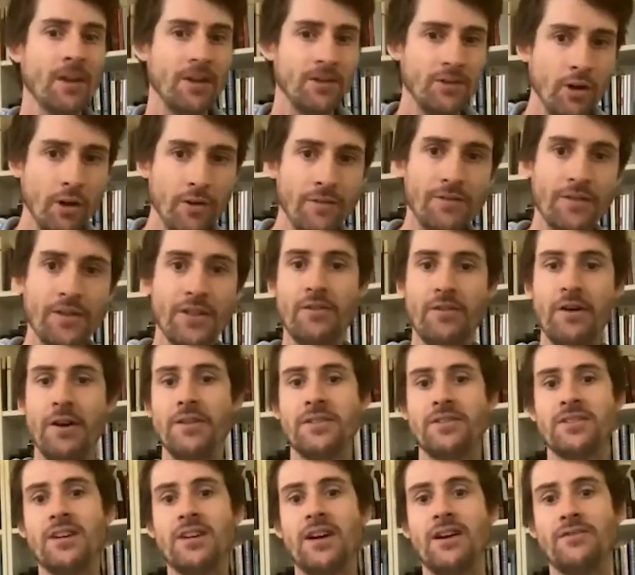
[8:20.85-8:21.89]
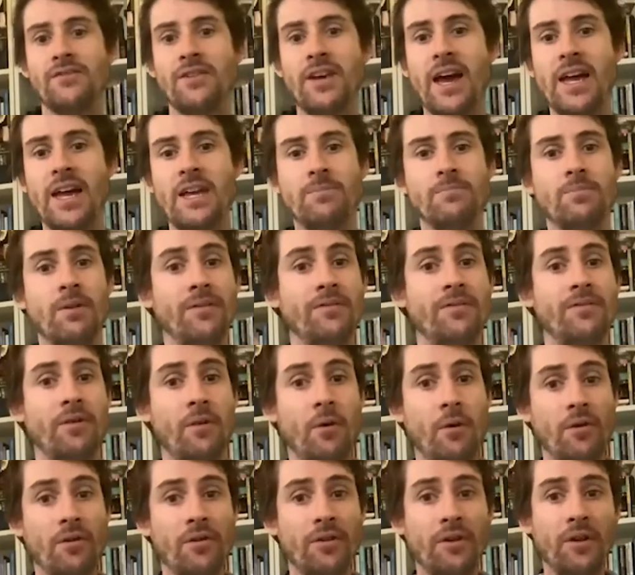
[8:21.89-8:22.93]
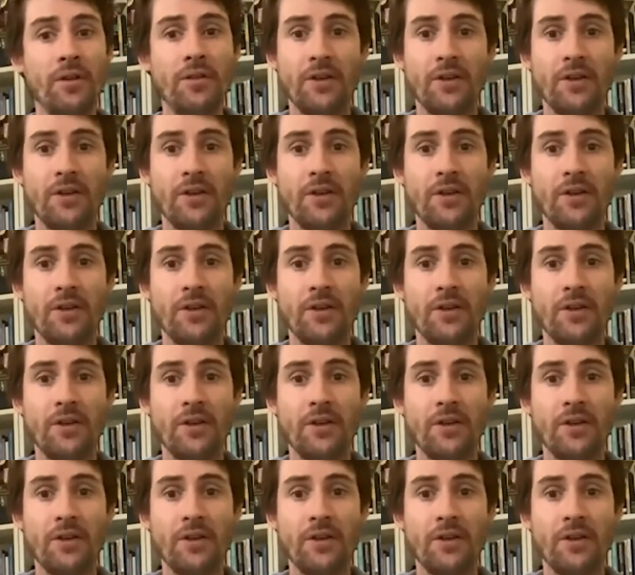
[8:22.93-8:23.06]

not for their own self gain, but for